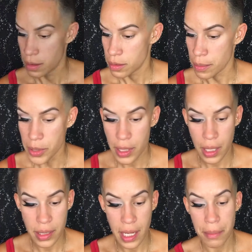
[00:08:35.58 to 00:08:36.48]
So I'm just
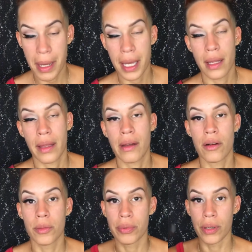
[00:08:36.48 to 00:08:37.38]
going to take my LA
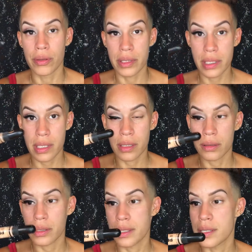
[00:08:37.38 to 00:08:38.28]
Girl Pro
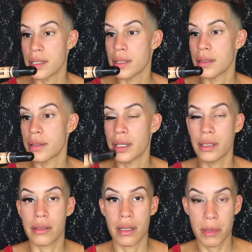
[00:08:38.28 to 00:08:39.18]
Conceal concealer
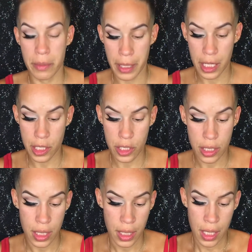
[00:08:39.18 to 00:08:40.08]
in Creamy Beige.
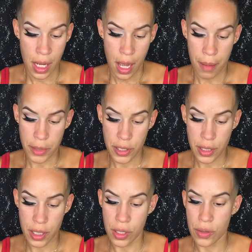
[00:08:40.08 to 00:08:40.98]
I'm just
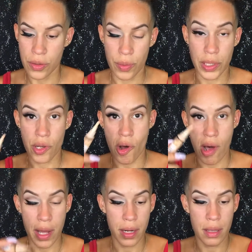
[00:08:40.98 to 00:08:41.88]
going to use what's
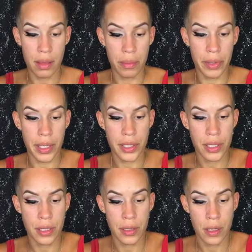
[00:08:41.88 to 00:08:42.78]
on the
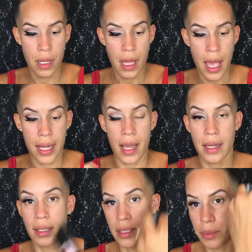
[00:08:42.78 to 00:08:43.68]
brush. I
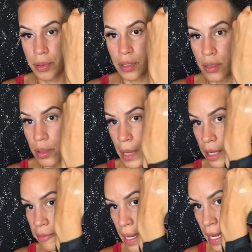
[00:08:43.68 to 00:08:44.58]
kind of like to put this on the
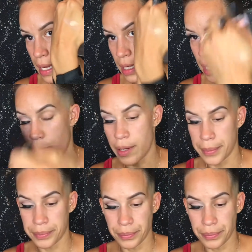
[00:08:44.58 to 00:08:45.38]
back of my hand anyway.